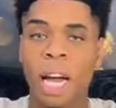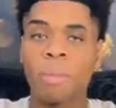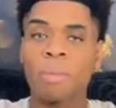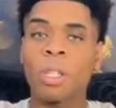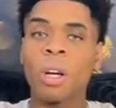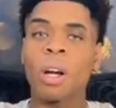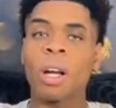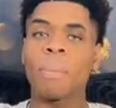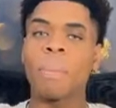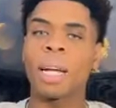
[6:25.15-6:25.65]
I'm
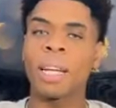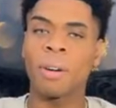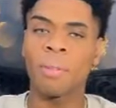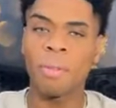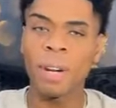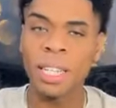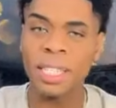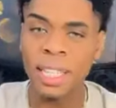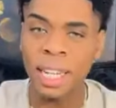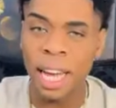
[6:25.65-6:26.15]
talking about the
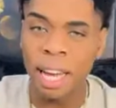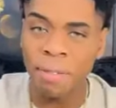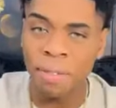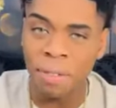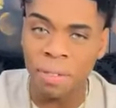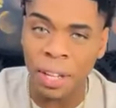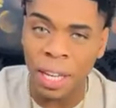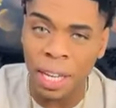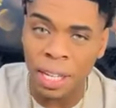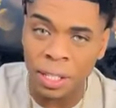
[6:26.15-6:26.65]
rich life
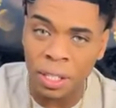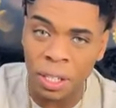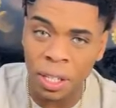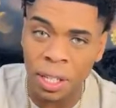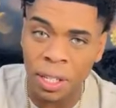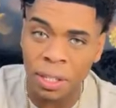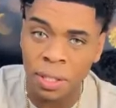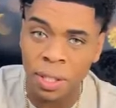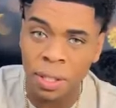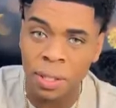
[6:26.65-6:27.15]
of King
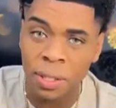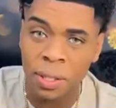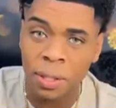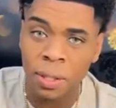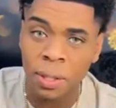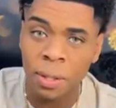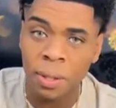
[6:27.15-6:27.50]
Jesus